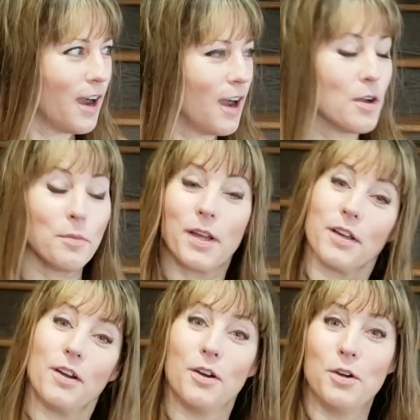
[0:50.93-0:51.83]
I'm like,
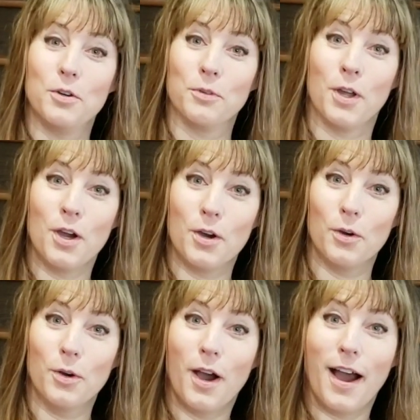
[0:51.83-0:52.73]
oh
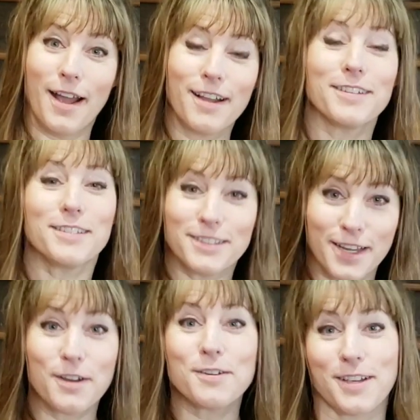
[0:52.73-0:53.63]
no, I got
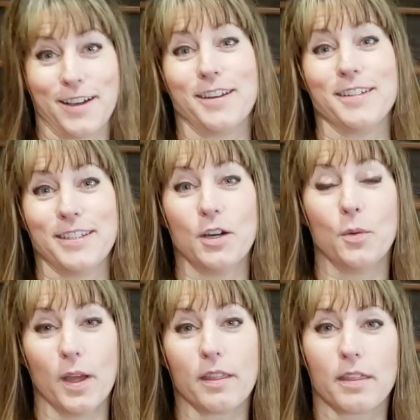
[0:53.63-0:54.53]
stairs I got to deal
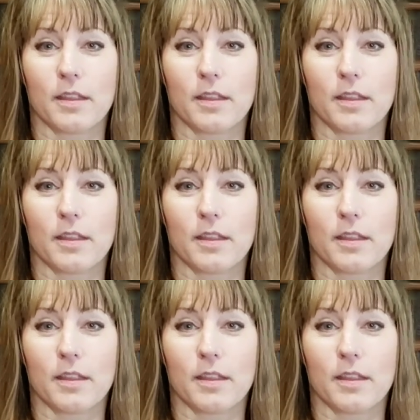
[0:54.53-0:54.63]
with.